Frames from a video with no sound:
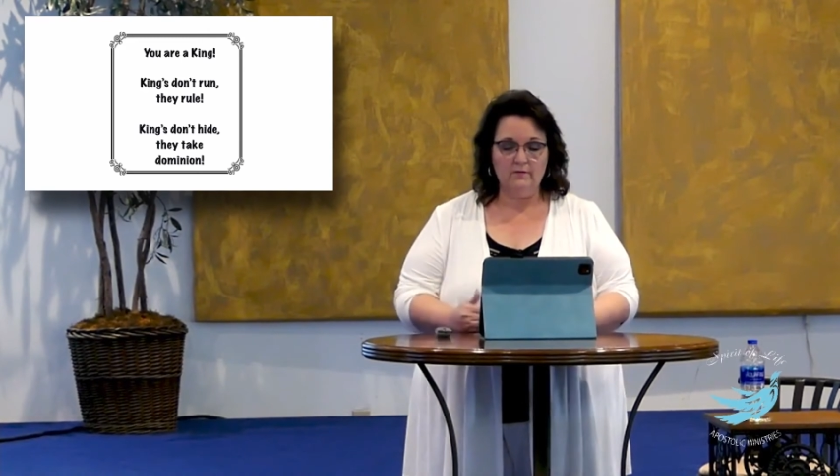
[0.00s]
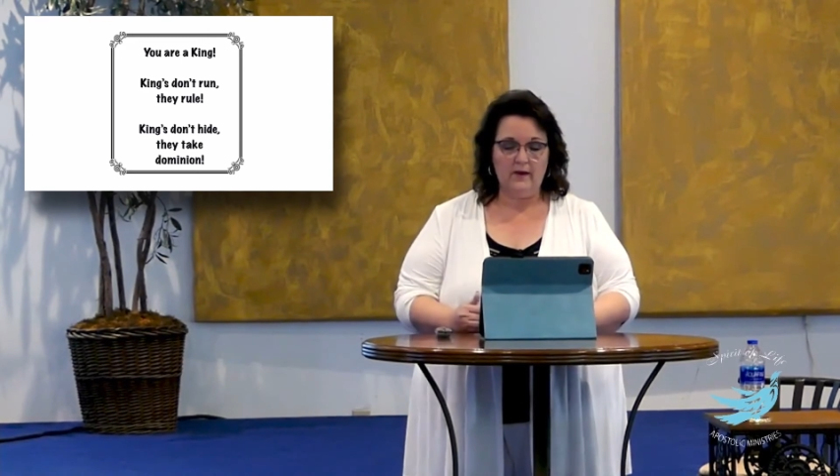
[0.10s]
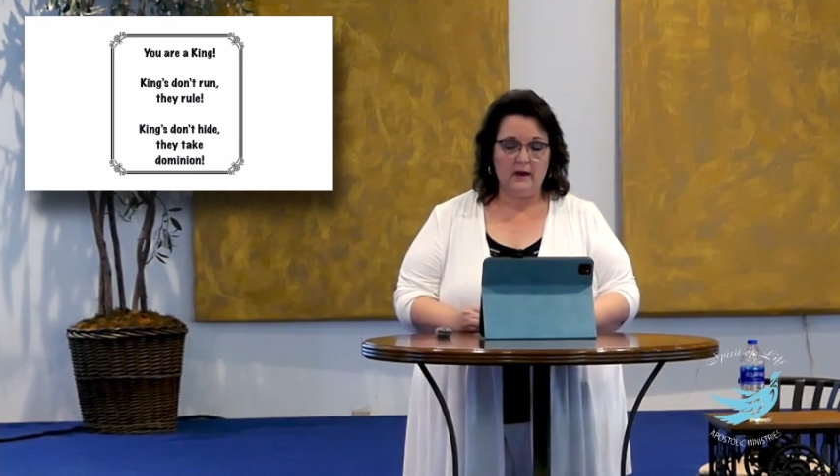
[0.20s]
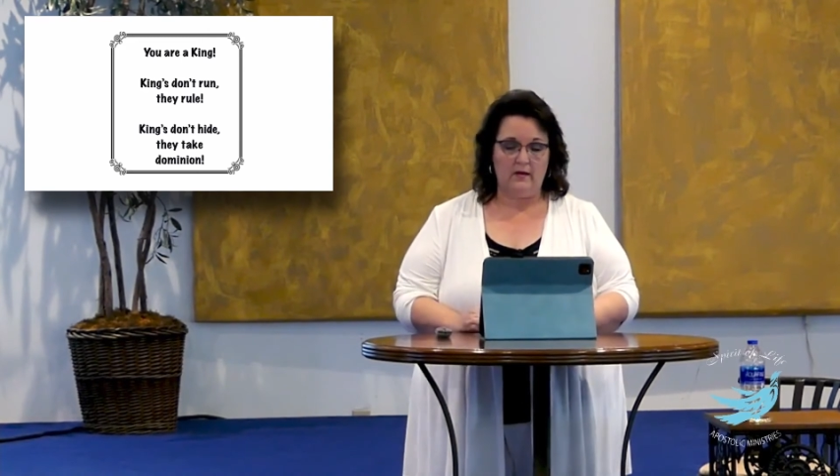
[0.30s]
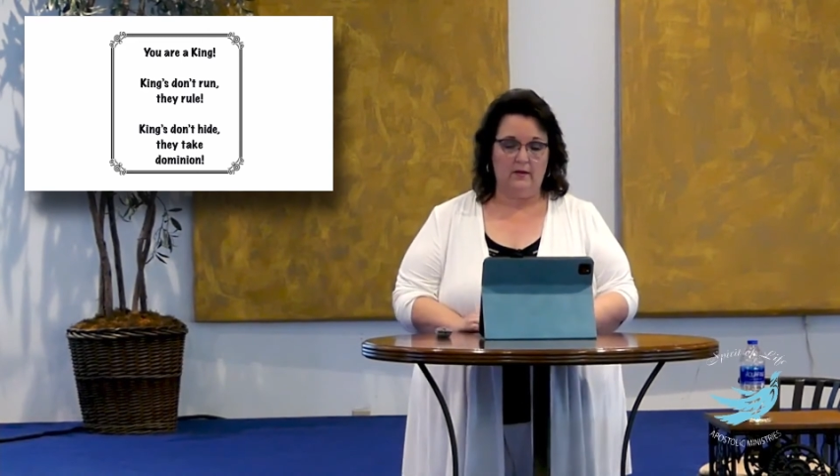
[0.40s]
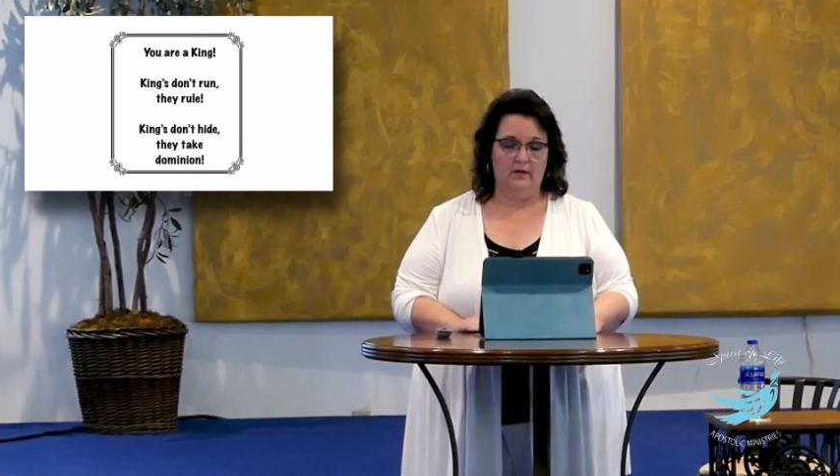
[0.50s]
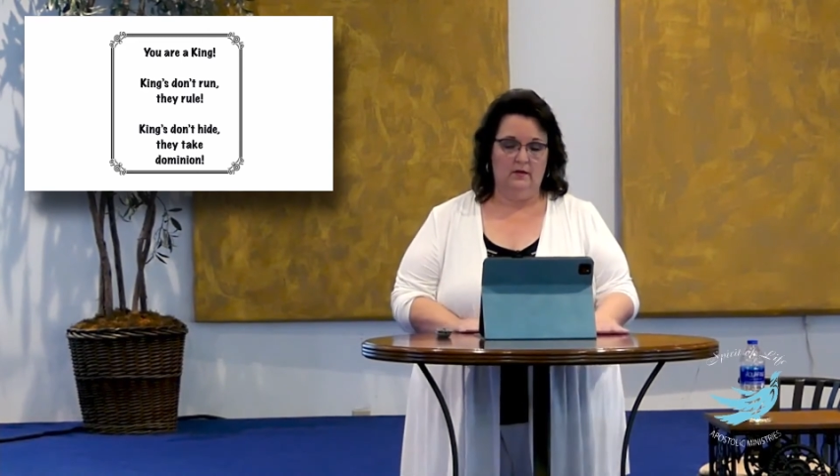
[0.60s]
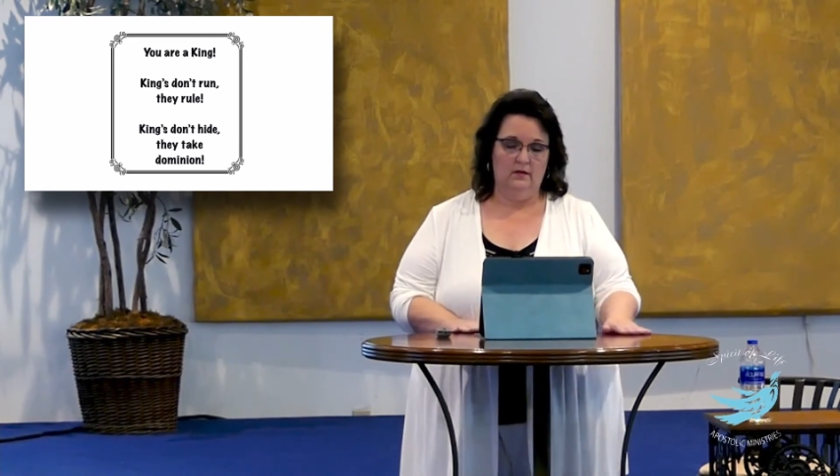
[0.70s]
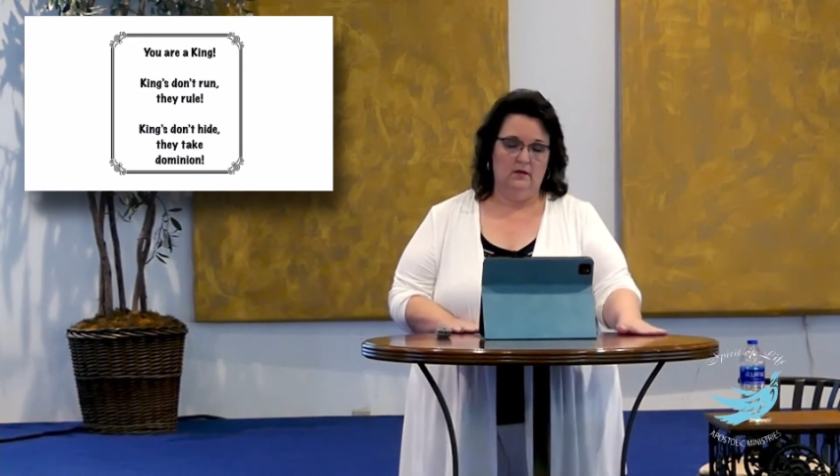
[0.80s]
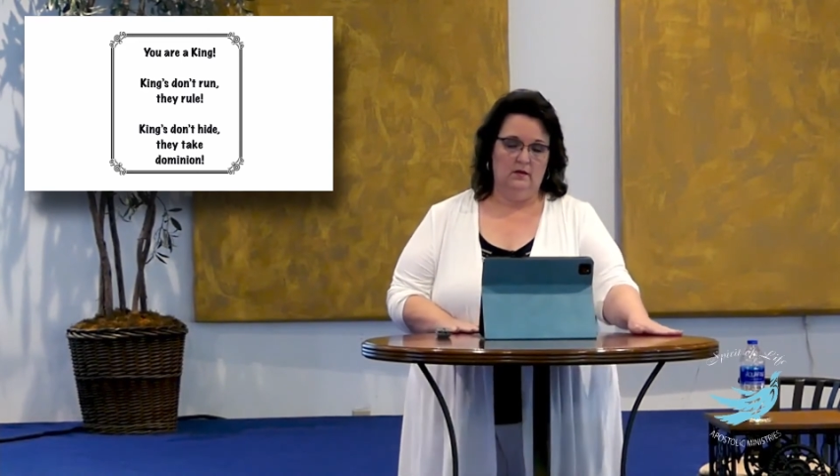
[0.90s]
faith.
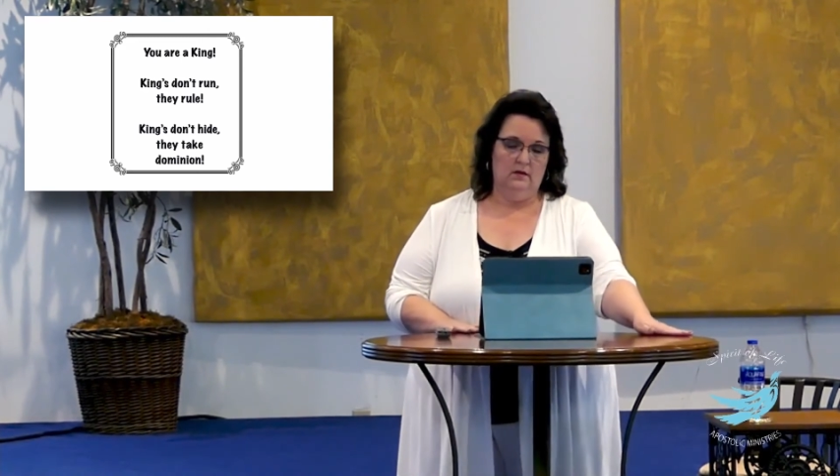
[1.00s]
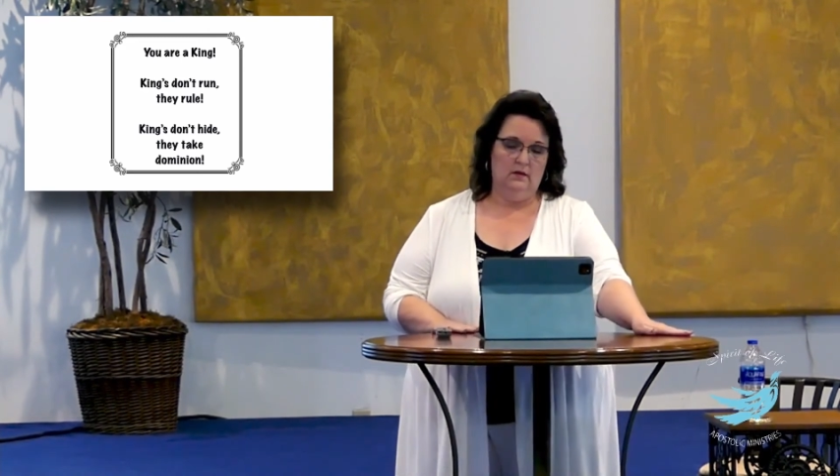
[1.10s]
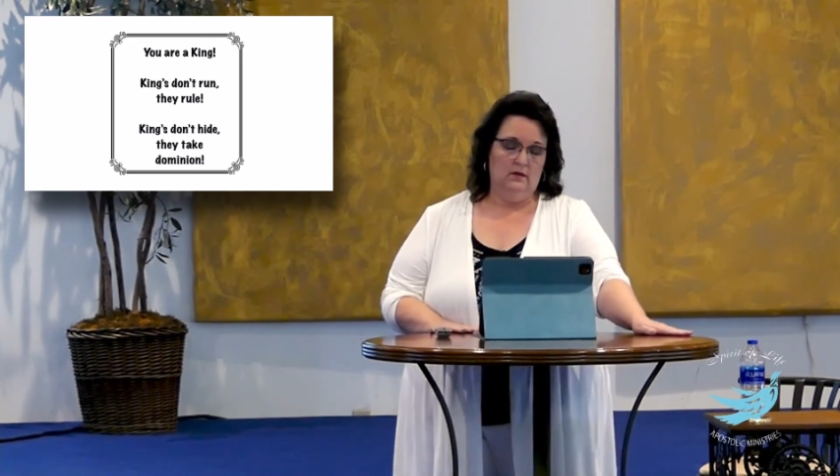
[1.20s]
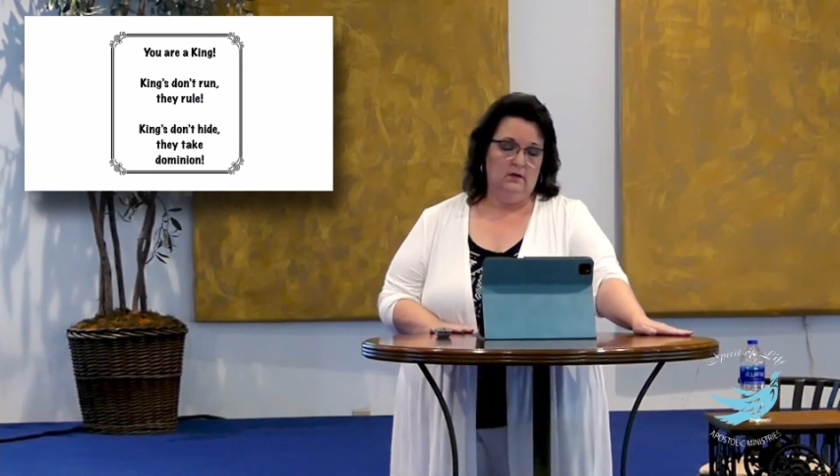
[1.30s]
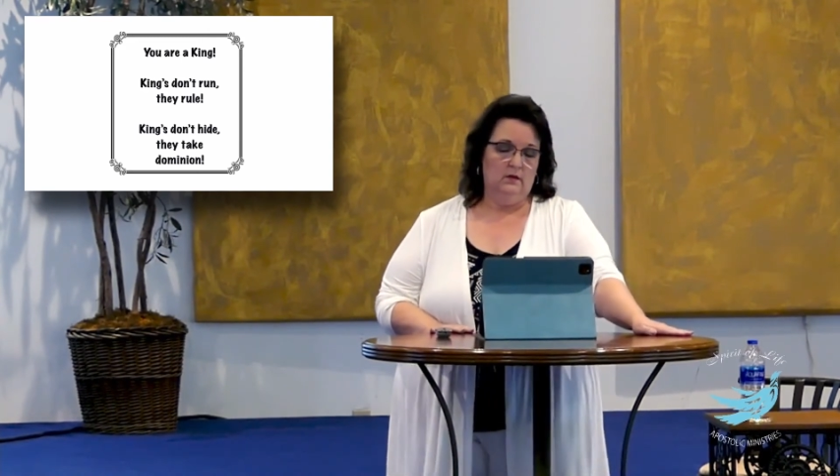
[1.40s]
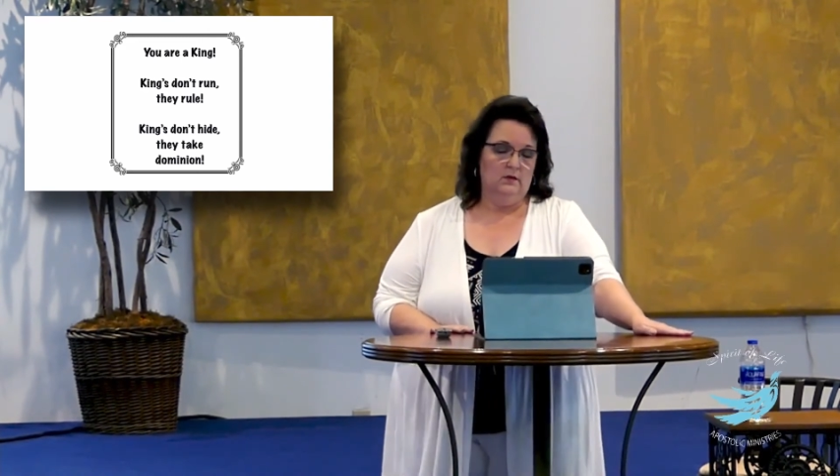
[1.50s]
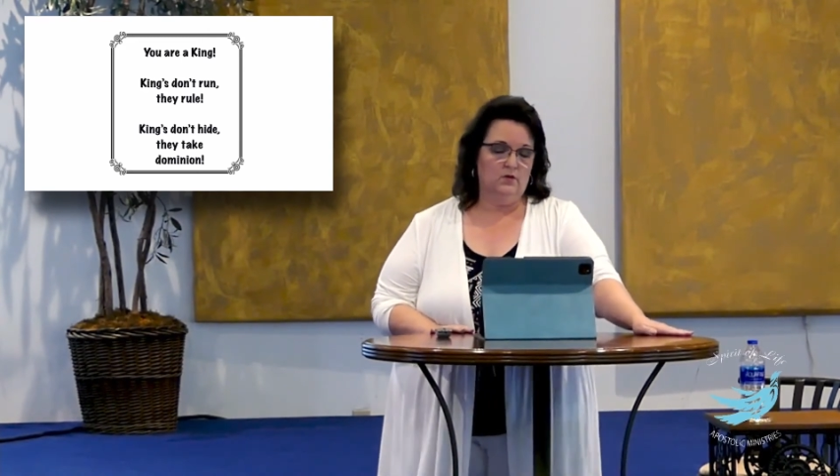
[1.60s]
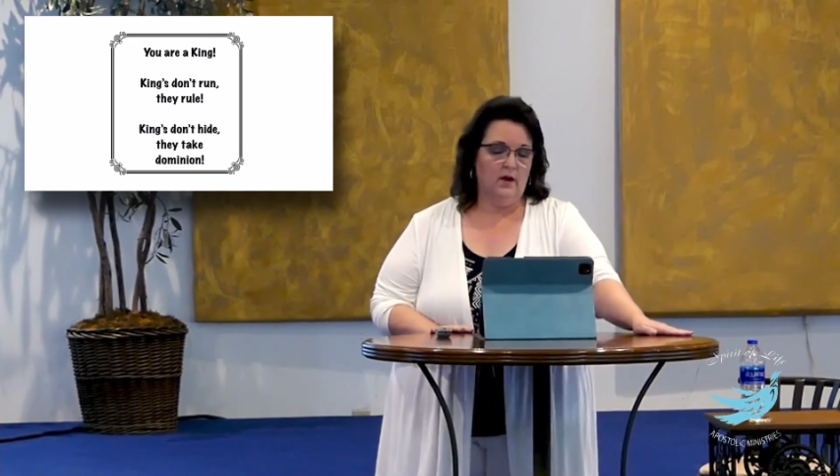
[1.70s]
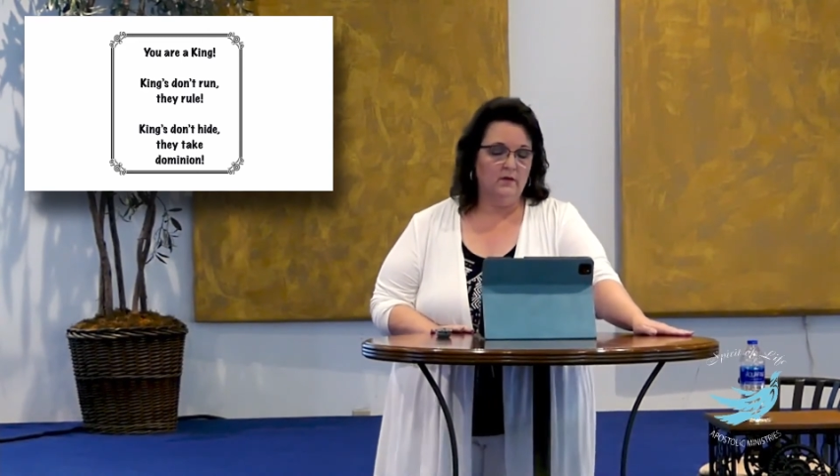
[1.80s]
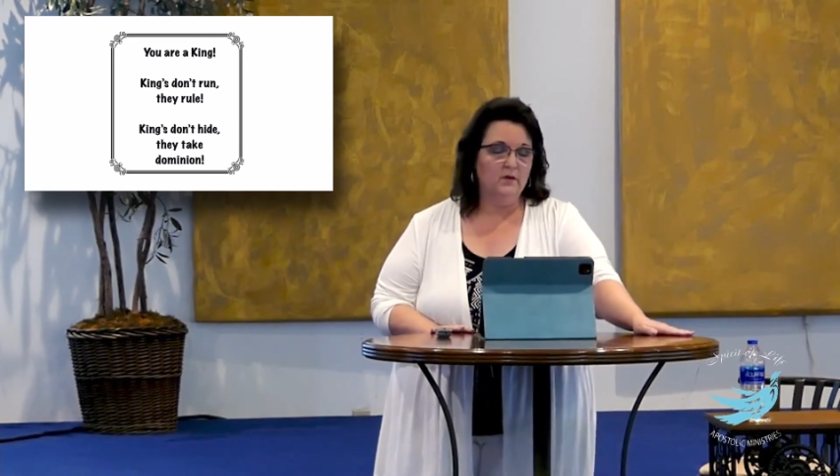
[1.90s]

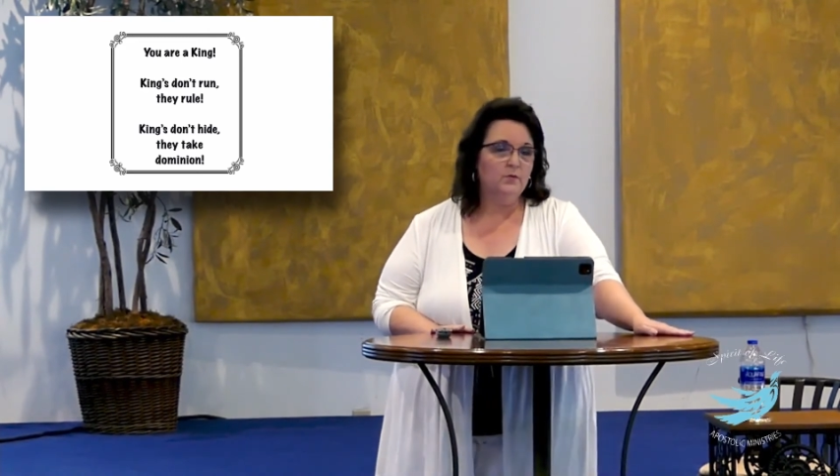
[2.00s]
Driving